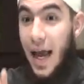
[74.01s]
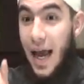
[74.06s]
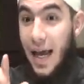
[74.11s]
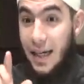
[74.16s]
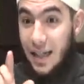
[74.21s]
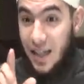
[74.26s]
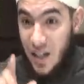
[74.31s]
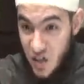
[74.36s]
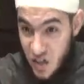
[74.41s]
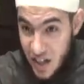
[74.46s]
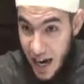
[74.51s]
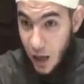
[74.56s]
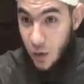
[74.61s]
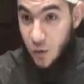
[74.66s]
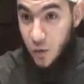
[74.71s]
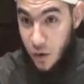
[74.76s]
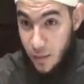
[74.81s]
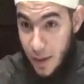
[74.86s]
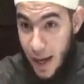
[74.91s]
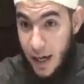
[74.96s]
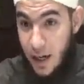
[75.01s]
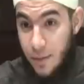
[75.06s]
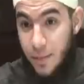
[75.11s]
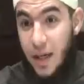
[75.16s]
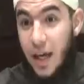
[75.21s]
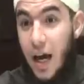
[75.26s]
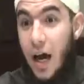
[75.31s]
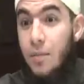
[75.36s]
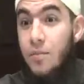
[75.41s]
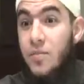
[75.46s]
And this doubtful
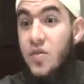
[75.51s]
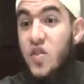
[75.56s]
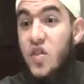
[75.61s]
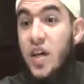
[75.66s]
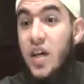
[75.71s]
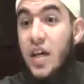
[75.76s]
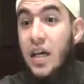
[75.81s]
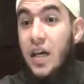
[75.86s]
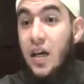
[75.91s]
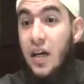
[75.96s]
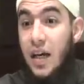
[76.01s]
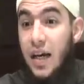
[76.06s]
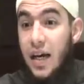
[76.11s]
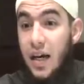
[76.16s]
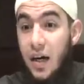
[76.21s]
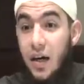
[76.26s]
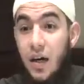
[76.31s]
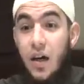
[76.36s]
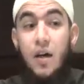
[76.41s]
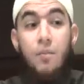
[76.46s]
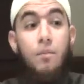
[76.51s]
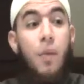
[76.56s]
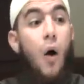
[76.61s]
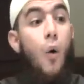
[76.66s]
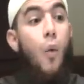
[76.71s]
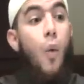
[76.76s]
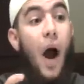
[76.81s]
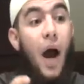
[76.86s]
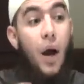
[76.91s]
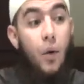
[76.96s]
matter becomes clear.
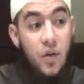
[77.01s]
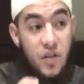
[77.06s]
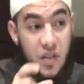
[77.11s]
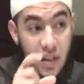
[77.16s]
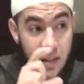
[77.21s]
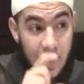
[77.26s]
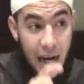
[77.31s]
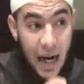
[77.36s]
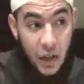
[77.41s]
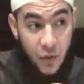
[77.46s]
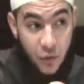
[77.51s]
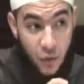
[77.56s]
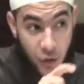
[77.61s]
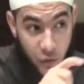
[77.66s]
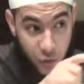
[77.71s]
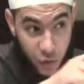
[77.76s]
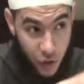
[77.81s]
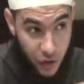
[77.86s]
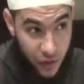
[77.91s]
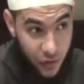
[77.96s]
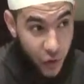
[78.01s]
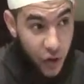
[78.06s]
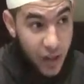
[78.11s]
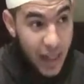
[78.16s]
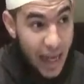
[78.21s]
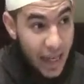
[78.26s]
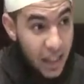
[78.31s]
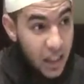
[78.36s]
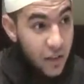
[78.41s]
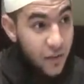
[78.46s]
But why was it doubtful
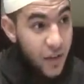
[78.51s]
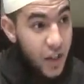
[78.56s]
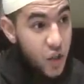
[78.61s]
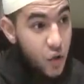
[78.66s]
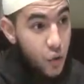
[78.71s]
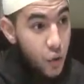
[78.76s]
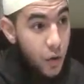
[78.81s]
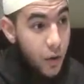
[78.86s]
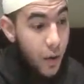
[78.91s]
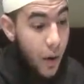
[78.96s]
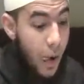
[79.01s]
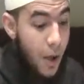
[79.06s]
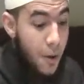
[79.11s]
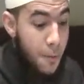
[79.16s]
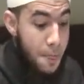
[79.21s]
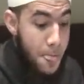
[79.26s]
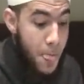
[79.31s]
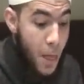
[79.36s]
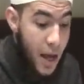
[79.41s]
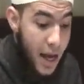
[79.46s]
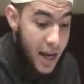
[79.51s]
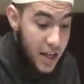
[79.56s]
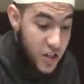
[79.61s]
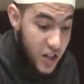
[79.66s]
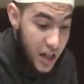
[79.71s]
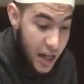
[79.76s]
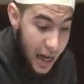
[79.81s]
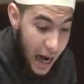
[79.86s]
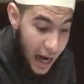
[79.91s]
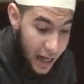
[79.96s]
for that individual?
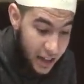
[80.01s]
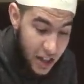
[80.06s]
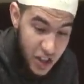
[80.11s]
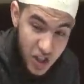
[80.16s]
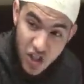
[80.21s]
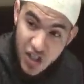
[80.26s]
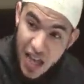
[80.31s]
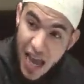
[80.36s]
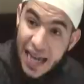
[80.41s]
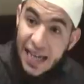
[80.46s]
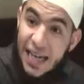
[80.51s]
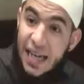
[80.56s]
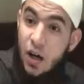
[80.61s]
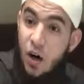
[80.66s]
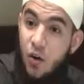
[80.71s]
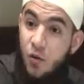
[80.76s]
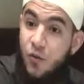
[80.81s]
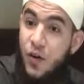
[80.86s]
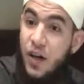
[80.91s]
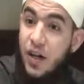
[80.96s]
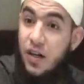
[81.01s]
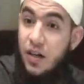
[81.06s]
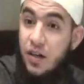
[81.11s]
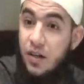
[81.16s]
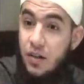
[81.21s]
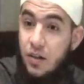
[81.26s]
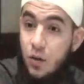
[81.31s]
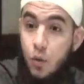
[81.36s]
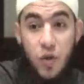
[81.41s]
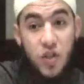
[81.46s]
His understanding of fiqh
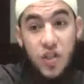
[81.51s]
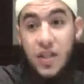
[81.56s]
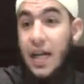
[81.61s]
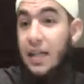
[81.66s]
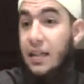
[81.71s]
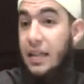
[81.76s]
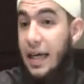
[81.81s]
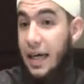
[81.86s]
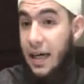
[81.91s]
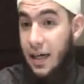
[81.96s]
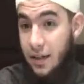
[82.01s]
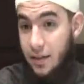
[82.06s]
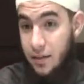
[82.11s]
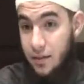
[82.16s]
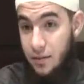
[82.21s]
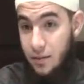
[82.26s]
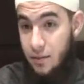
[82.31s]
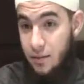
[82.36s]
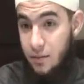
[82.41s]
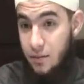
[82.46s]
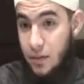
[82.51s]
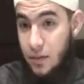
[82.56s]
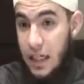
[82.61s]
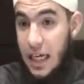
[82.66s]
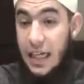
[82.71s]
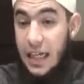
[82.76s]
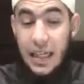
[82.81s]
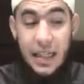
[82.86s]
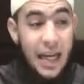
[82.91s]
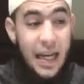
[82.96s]
was not there.
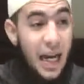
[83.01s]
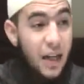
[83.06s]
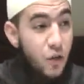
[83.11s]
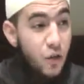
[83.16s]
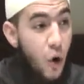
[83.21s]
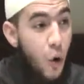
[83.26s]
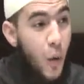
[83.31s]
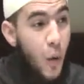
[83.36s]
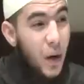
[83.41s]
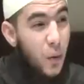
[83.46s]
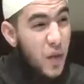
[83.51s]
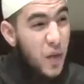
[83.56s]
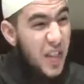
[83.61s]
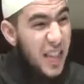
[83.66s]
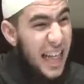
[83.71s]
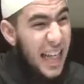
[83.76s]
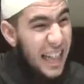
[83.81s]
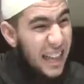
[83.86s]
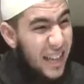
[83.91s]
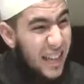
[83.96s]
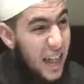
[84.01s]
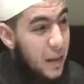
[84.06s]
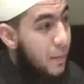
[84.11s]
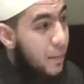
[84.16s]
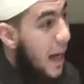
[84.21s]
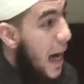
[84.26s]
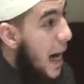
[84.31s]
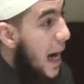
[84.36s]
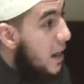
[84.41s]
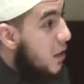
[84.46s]
He did not know what was the
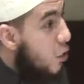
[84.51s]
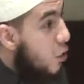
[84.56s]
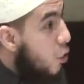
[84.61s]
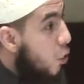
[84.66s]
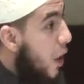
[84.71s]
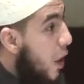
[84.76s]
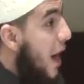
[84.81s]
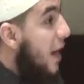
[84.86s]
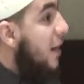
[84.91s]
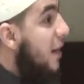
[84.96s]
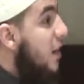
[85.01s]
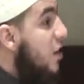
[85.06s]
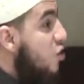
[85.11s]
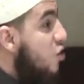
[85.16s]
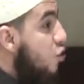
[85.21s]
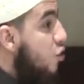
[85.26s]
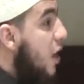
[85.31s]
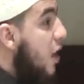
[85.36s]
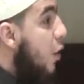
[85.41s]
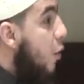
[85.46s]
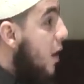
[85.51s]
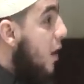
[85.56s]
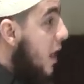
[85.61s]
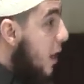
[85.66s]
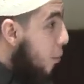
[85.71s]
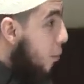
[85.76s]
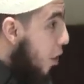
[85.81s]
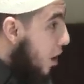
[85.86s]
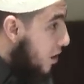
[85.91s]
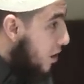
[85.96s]
intent behind the Quran and the Sunnah
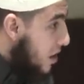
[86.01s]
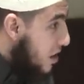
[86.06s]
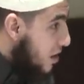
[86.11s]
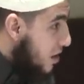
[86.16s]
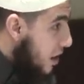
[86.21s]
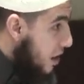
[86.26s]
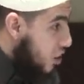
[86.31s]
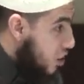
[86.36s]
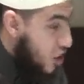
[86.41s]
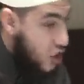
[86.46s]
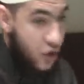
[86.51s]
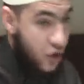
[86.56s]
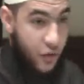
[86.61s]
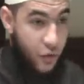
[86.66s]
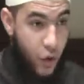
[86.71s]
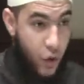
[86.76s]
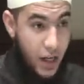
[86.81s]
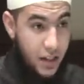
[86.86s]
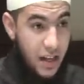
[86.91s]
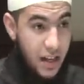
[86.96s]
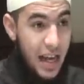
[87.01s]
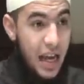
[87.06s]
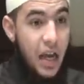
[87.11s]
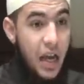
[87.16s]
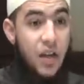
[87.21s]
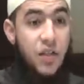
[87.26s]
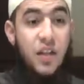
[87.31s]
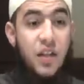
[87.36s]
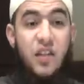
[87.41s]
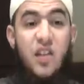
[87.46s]
when they brought these teachings of what?
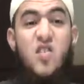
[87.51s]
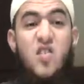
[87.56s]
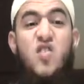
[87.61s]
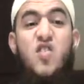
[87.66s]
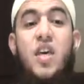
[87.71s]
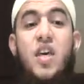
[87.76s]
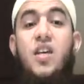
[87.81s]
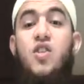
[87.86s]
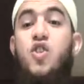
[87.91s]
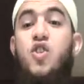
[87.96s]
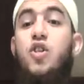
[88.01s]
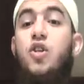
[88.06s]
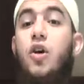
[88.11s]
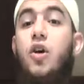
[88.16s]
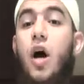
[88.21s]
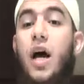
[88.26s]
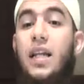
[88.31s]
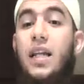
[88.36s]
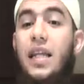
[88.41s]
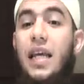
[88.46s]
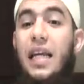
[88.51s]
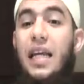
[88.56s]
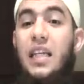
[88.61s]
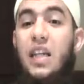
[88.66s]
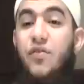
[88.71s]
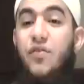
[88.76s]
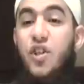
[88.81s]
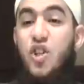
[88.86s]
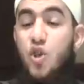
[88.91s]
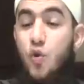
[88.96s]
The distinction and the
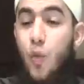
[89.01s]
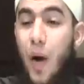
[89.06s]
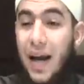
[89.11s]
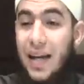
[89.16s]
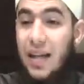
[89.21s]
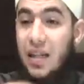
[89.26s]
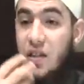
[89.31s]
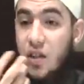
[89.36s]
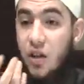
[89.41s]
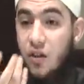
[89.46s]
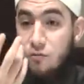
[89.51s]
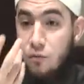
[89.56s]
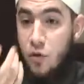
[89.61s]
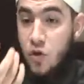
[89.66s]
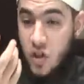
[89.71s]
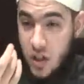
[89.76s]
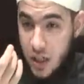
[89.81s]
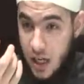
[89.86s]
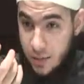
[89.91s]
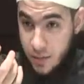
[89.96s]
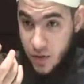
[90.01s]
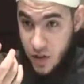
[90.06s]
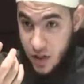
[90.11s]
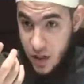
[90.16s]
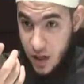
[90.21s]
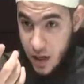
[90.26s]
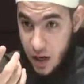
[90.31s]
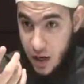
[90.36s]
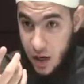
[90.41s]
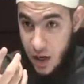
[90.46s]
individuality of
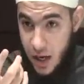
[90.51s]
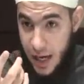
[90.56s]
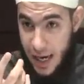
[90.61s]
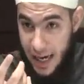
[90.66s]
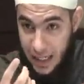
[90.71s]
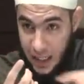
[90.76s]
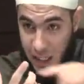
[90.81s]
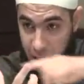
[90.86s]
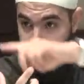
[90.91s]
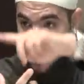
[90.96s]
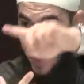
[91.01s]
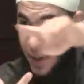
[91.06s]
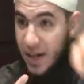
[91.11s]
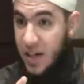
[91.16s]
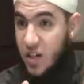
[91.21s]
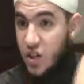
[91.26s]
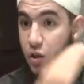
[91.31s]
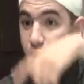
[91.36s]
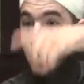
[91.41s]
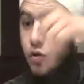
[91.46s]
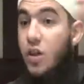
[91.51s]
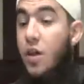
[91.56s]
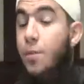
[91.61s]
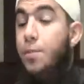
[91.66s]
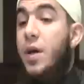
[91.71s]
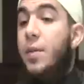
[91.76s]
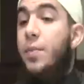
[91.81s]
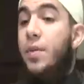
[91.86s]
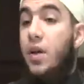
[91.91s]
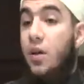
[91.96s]
Muslims in comparison to
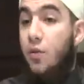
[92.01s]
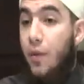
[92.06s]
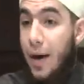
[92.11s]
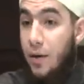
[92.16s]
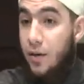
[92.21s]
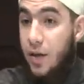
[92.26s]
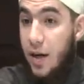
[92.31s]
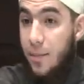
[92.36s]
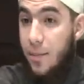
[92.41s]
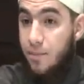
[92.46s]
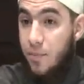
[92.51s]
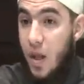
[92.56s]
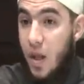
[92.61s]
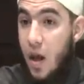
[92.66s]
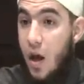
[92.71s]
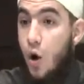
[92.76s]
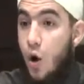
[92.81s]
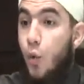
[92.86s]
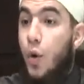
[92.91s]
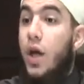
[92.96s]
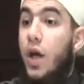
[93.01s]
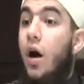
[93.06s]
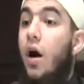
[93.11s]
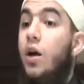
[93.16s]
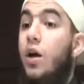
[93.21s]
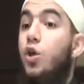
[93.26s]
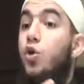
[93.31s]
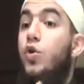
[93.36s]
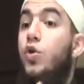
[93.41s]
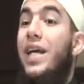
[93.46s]
the people around them. We
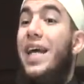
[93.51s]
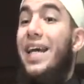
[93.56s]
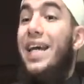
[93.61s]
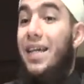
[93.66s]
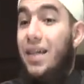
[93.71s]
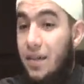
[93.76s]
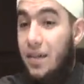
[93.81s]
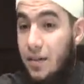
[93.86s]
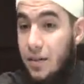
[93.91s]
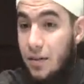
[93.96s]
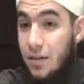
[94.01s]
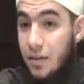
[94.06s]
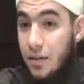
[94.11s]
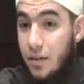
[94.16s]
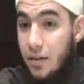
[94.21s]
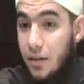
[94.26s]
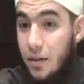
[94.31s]
are unique.